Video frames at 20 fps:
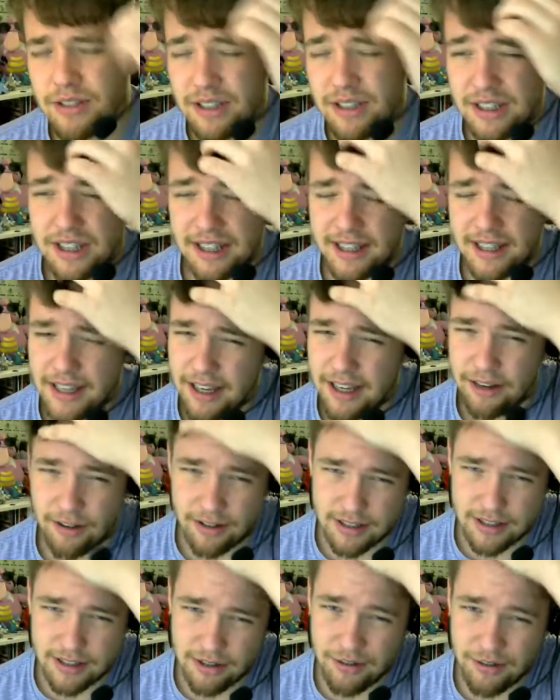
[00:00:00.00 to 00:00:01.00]
the
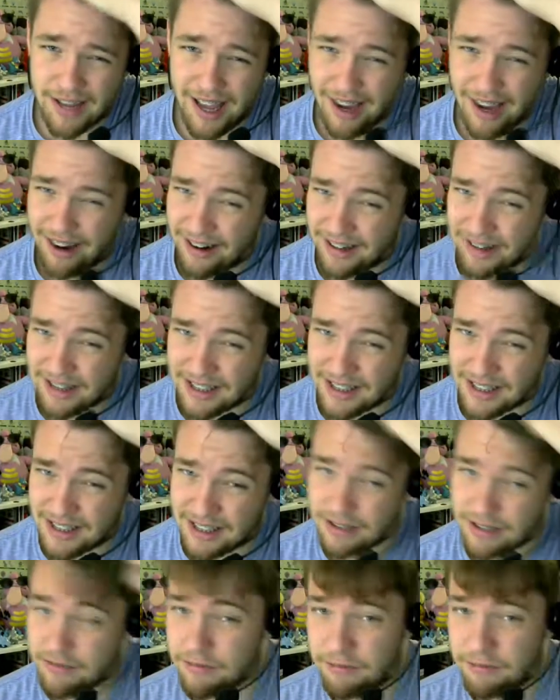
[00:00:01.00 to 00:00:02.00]
gears? Who cares? Because
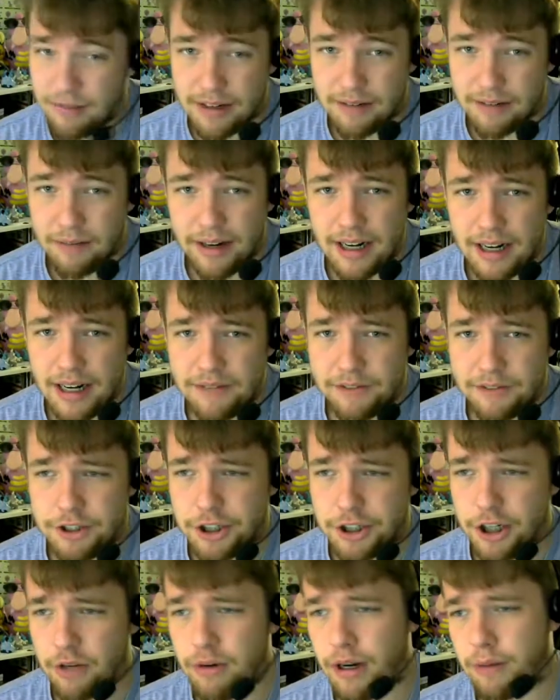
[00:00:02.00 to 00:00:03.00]
it, might not even
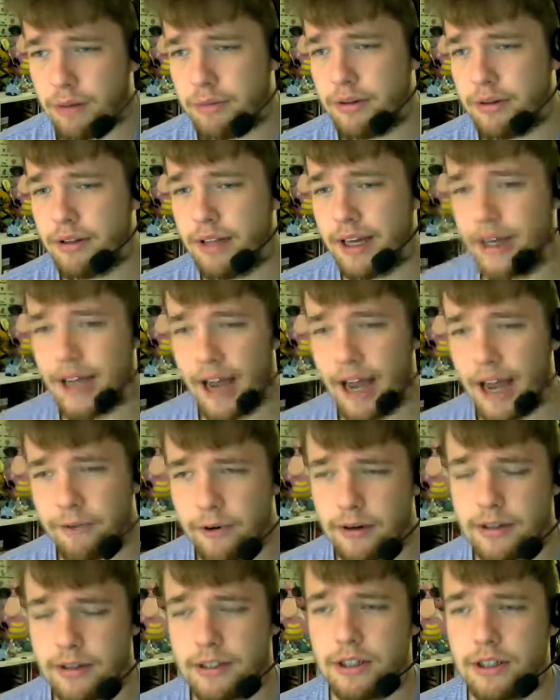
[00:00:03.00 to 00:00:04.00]
show up, like,
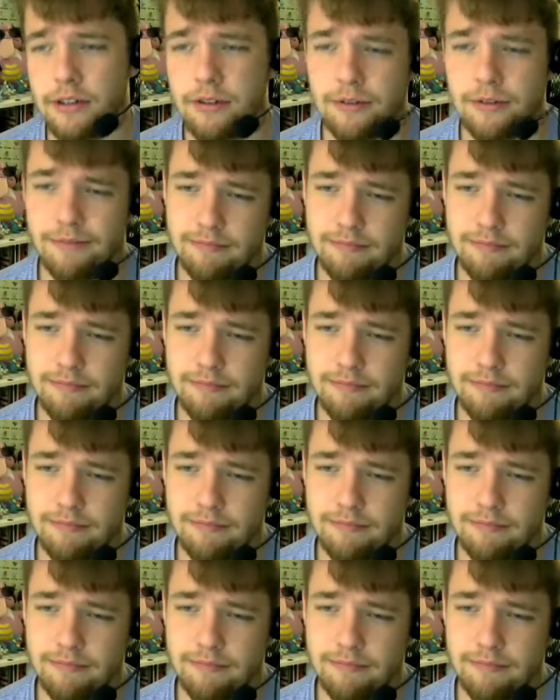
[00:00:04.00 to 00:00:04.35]
ever, so,